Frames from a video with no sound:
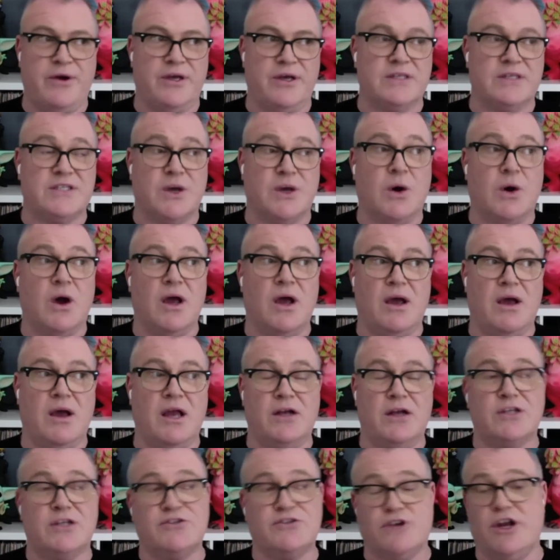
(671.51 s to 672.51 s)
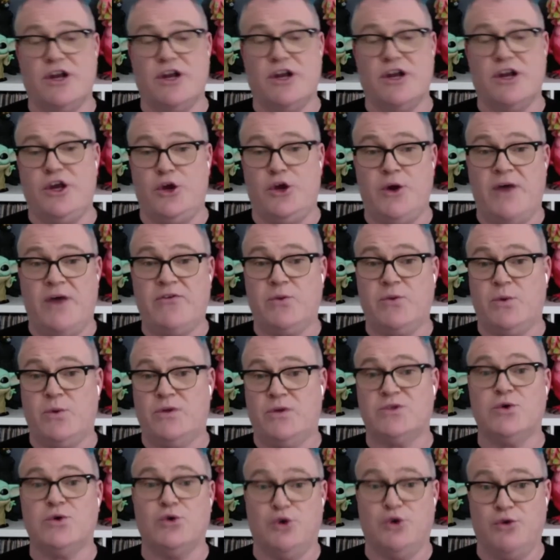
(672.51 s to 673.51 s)
So in Australia, you have to wear
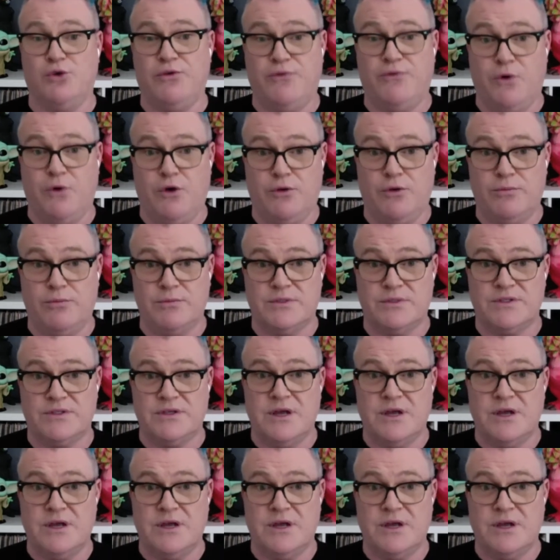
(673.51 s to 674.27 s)
school uniforms.